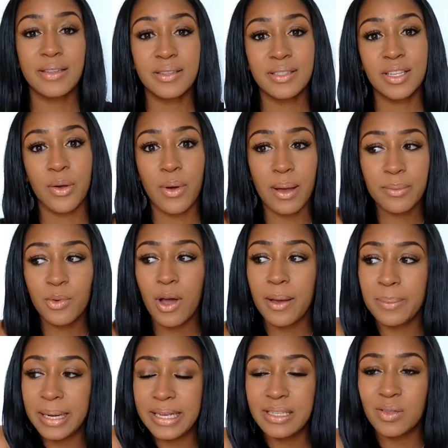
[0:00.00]
so I'm quite
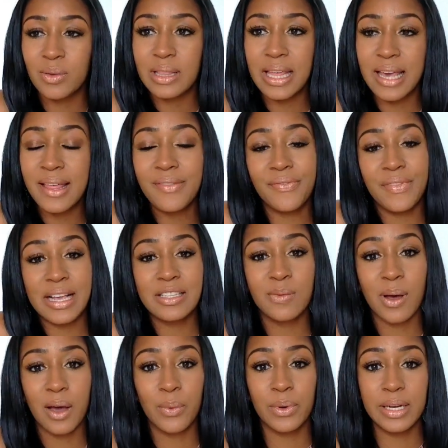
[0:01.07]
pleased with it and that's
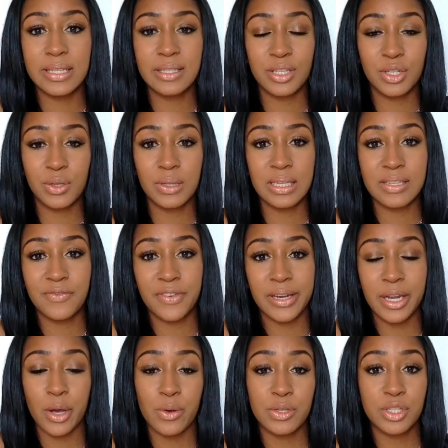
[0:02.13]
why I wanted to do this
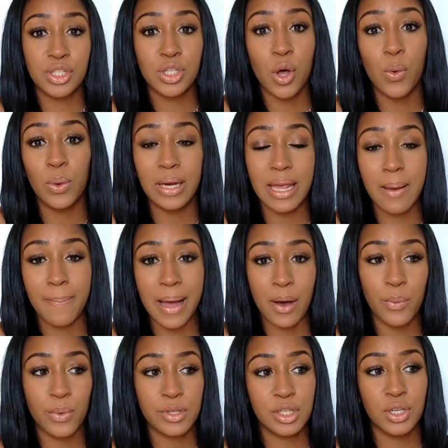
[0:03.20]
video solely about
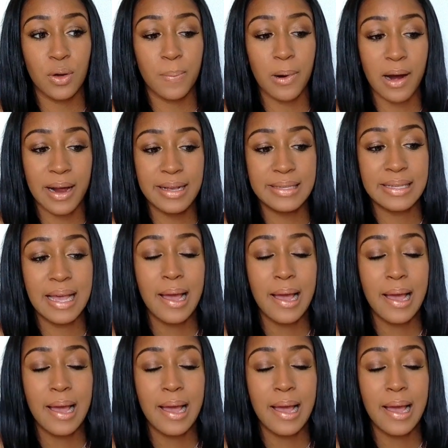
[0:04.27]
what's your price